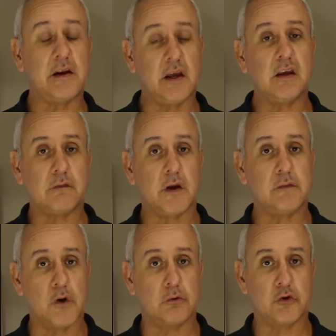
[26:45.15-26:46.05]
an
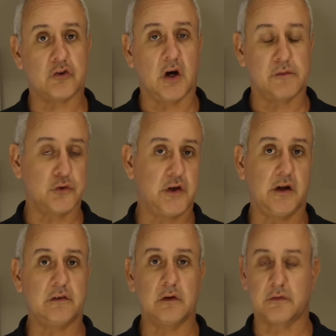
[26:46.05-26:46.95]
EV four-wheel drive
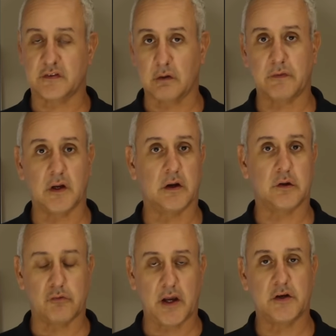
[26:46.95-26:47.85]
alternative to something
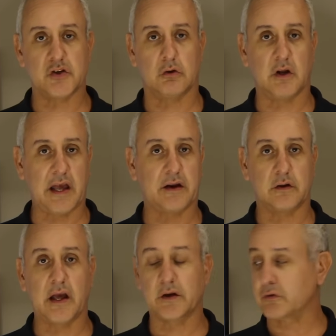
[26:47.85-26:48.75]
like a Ranger or
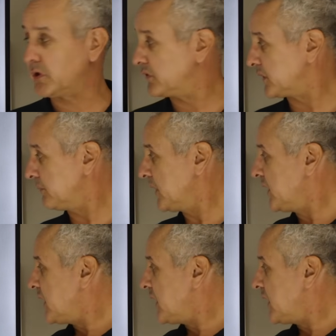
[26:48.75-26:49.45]
Land Cruiser.